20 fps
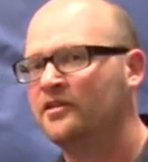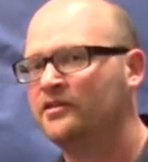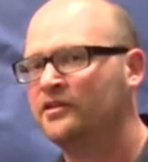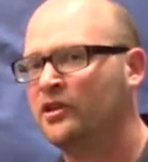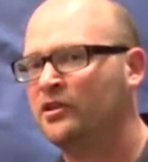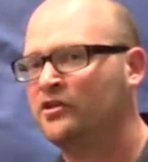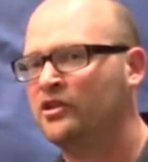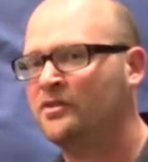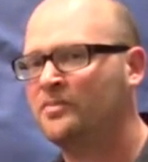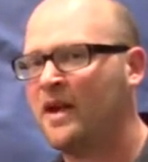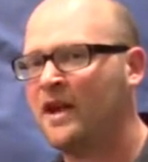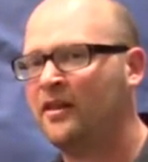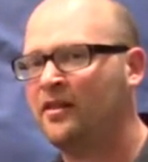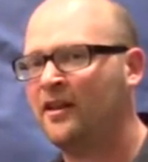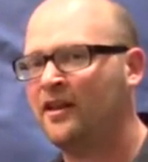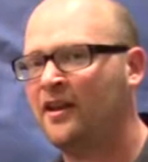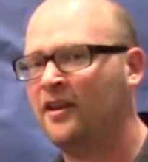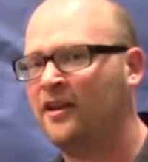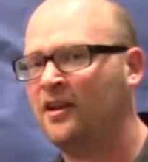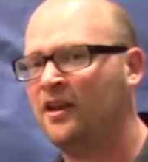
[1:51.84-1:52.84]
So just by
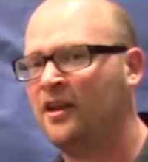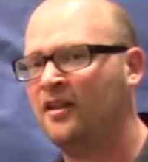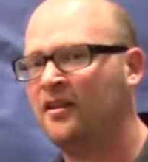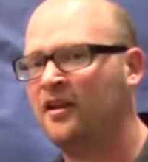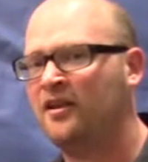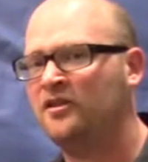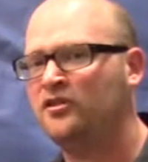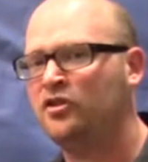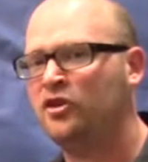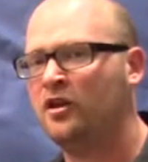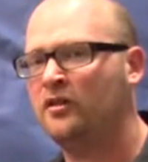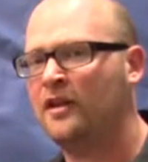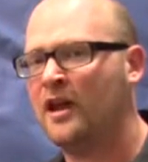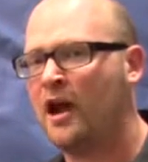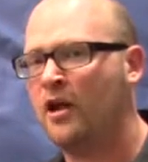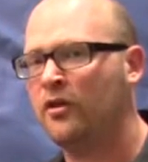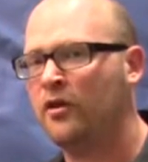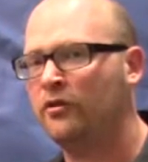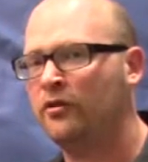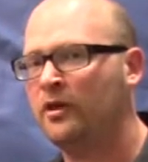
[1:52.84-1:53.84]
clicking any of these, you could
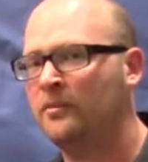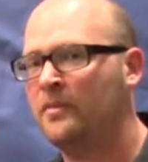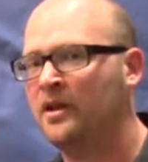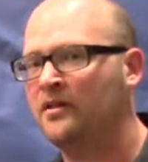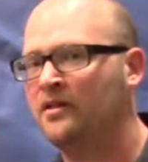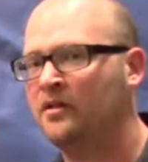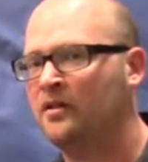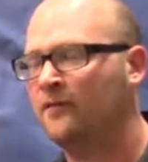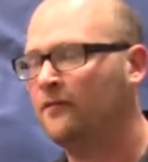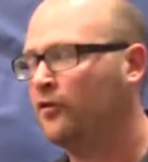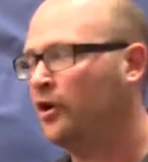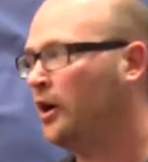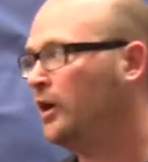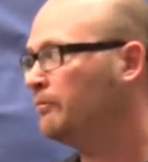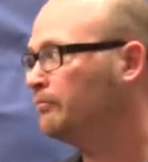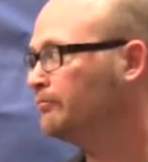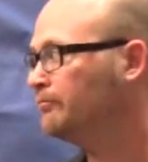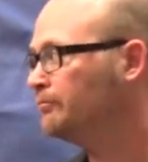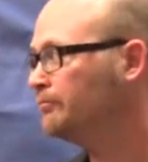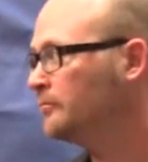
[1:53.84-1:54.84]
download them into the
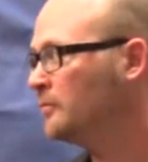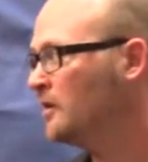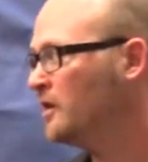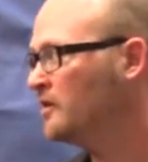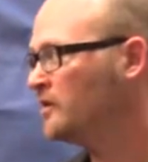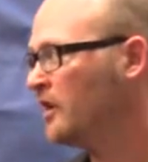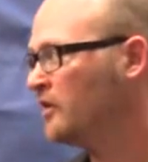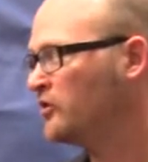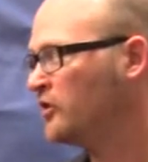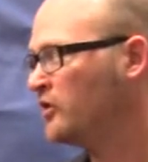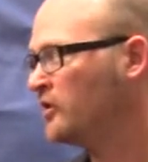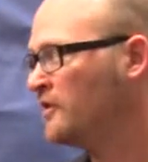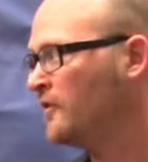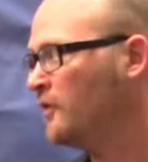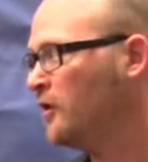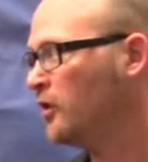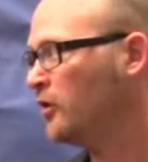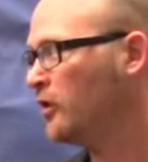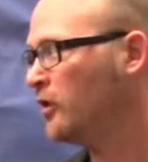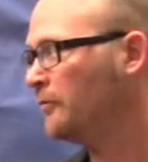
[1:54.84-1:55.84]
frame, such as
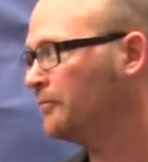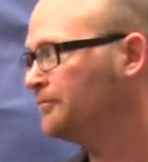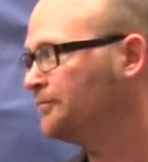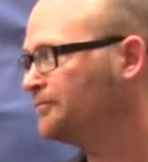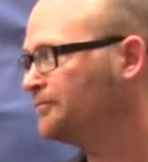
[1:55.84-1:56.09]
Flickr.